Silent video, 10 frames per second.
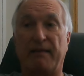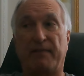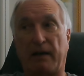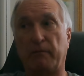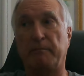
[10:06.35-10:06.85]

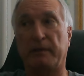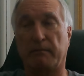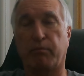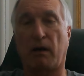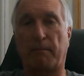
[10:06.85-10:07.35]
That would be
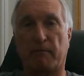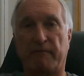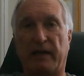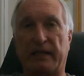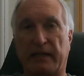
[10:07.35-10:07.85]
a proper
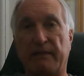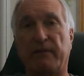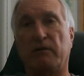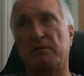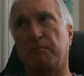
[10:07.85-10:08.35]
vetting.
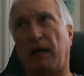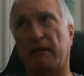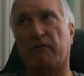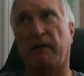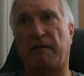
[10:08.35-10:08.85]
And those
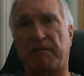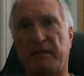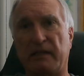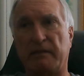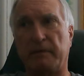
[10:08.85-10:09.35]
polygraphs
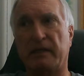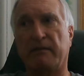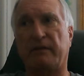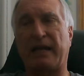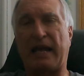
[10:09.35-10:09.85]
need to be
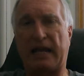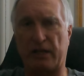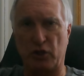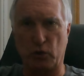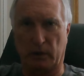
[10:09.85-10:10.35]
given
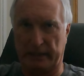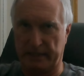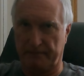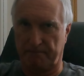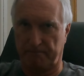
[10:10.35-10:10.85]
annually.